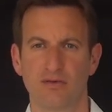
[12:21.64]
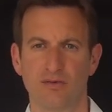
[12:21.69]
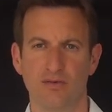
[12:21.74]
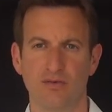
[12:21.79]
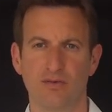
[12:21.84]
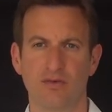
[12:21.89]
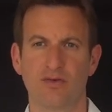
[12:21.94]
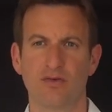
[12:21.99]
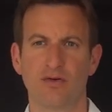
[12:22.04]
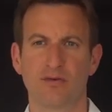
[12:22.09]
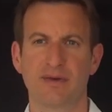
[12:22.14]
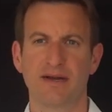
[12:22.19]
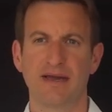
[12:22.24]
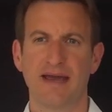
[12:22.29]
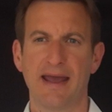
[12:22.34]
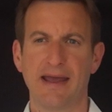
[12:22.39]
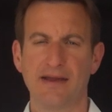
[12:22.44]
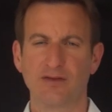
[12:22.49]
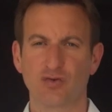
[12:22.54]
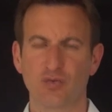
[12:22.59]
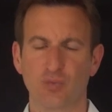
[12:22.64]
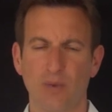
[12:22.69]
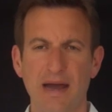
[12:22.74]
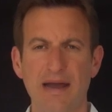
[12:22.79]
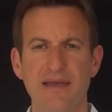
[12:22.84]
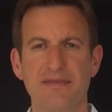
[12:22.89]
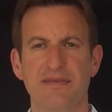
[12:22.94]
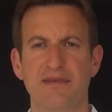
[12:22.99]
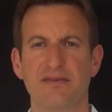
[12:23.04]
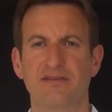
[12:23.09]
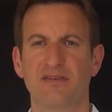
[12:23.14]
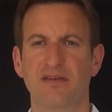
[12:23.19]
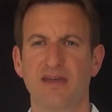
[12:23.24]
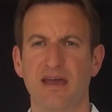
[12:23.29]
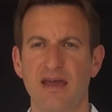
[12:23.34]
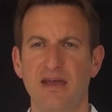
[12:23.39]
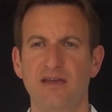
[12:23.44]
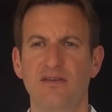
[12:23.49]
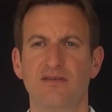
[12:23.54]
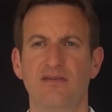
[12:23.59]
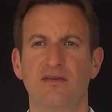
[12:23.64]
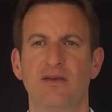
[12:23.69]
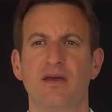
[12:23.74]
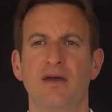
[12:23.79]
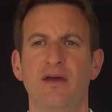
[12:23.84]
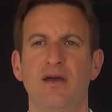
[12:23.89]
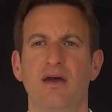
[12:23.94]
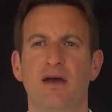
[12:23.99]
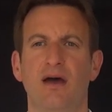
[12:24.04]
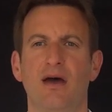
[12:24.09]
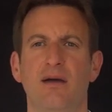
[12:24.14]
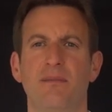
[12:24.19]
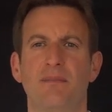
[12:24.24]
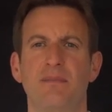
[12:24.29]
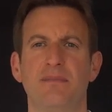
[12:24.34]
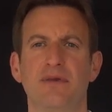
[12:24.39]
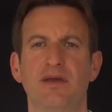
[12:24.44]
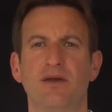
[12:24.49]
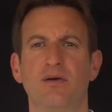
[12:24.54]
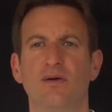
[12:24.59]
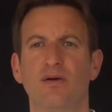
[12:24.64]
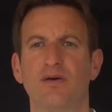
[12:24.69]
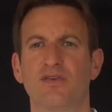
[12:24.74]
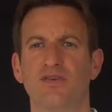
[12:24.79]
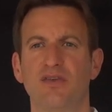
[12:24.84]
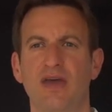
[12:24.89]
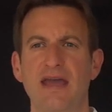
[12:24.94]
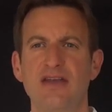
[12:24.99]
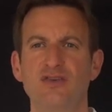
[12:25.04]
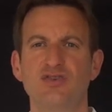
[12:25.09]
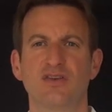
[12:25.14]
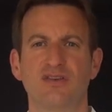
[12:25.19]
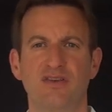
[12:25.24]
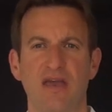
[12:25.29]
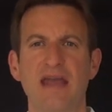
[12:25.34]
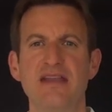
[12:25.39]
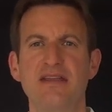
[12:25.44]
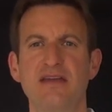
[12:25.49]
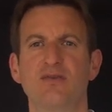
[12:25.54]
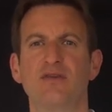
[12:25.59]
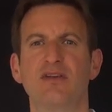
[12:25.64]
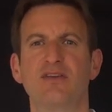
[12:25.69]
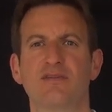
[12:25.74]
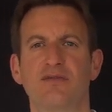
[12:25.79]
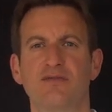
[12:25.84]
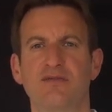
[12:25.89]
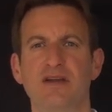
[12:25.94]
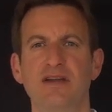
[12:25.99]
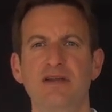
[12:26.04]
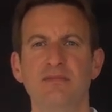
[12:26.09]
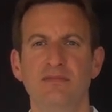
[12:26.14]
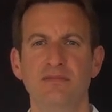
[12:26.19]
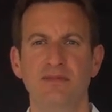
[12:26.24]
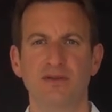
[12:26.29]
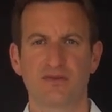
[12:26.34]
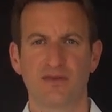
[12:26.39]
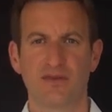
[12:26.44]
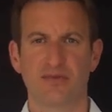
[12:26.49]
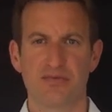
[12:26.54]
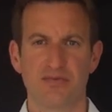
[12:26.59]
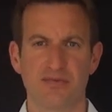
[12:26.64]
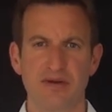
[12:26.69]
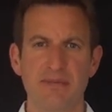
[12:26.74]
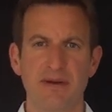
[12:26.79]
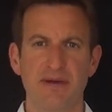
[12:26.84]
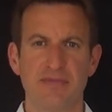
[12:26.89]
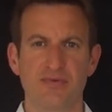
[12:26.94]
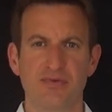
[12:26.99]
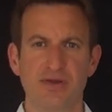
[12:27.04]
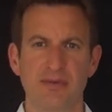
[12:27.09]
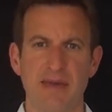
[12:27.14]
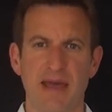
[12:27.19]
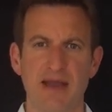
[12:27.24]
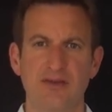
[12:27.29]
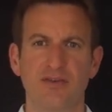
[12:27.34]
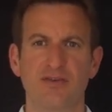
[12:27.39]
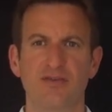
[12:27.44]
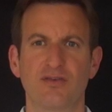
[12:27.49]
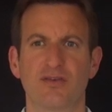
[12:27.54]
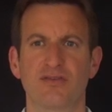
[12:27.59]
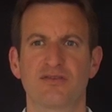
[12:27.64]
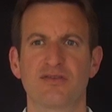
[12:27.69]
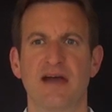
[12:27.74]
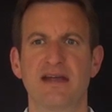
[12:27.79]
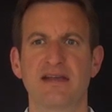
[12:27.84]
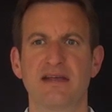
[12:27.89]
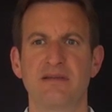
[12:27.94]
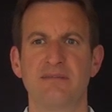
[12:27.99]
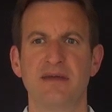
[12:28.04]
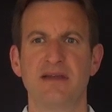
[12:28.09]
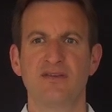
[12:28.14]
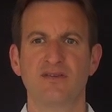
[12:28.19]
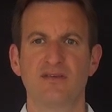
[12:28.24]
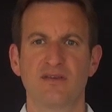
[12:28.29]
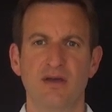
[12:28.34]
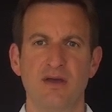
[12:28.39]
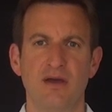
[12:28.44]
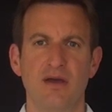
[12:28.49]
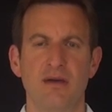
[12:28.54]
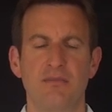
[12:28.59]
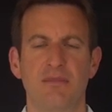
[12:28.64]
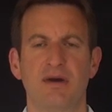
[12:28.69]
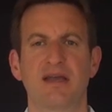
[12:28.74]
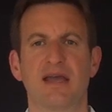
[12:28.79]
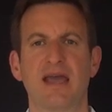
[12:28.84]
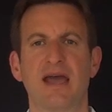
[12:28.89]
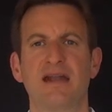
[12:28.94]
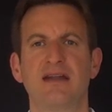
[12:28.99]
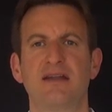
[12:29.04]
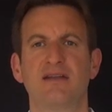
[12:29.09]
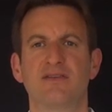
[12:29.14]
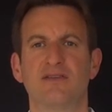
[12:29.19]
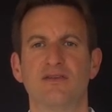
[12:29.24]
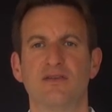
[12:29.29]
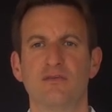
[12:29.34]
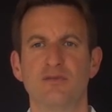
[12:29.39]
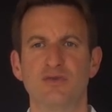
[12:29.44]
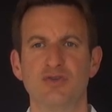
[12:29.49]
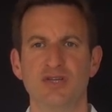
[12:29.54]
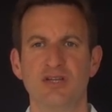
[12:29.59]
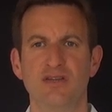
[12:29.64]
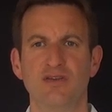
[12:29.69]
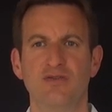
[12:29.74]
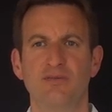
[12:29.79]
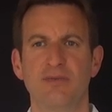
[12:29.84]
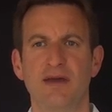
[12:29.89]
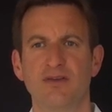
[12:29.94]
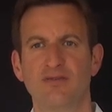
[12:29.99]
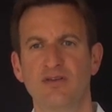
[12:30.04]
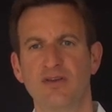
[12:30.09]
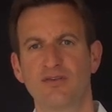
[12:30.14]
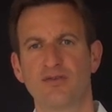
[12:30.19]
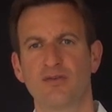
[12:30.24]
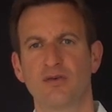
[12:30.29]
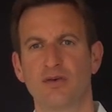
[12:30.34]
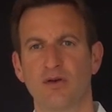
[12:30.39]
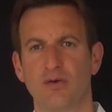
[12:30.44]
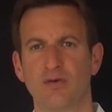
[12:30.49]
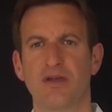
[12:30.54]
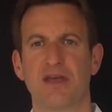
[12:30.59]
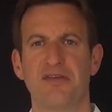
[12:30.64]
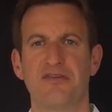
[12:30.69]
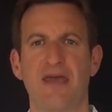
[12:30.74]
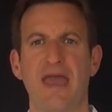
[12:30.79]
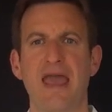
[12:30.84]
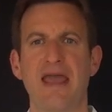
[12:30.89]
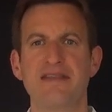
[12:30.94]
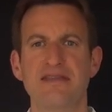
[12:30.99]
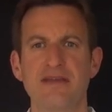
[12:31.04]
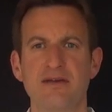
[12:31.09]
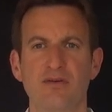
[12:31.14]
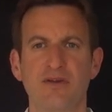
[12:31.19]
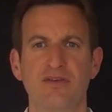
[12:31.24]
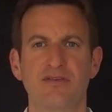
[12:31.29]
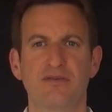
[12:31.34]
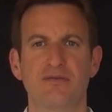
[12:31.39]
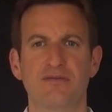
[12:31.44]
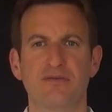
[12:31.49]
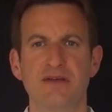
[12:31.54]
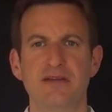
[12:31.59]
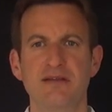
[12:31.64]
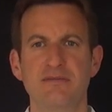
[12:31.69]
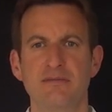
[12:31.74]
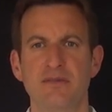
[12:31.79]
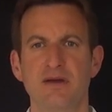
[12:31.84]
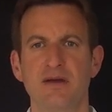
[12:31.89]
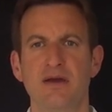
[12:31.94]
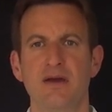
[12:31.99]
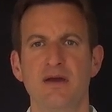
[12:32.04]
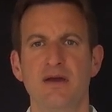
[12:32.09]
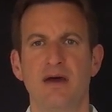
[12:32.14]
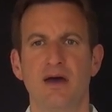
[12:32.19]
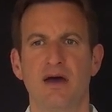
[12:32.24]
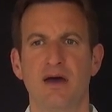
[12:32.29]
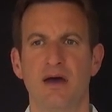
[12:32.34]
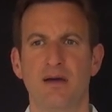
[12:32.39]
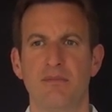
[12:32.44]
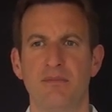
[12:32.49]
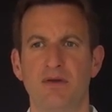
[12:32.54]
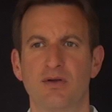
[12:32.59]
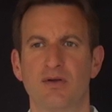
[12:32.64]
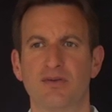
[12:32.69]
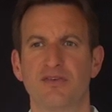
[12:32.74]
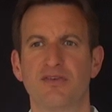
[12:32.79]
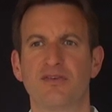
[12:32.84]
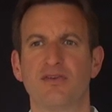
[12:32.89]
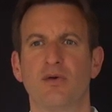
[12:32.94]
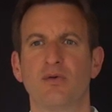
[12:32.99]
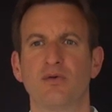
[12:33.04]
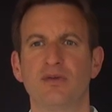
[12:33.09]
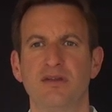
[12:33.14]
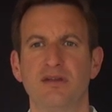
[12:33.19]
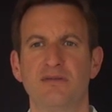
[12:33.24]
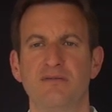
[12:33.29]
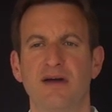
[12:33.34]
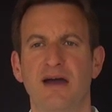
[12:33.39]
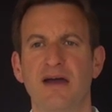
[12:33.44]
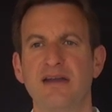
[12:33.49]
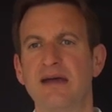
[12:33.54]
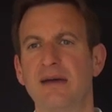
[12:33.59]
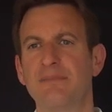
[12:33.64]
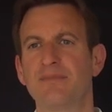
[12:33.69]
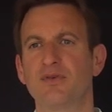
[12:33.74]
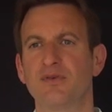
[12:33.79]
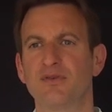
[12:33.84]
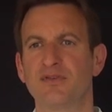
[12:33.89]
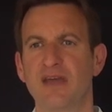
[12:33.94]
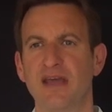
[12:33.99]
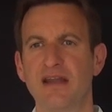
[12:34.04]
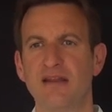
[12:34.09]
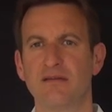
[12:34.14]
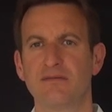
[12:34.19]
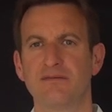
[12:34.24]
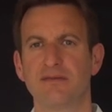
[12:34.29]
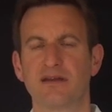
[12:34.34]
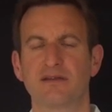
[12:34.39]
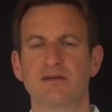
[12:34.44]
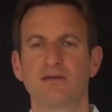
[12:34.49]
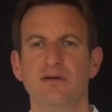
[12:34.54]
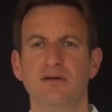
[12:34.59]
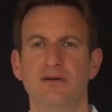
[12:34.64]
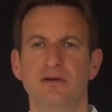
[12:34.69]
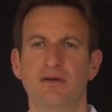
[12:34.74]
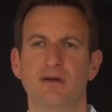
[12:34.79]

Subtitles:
to determine H. Why is this the case? Because H has 8 degrees of freedom. It's a 3x3 matrix, so it's nine elements. But again, it's an homogeneous matrix, so it only has 8 degrees of freedom because it's only defined up to a scaling factor.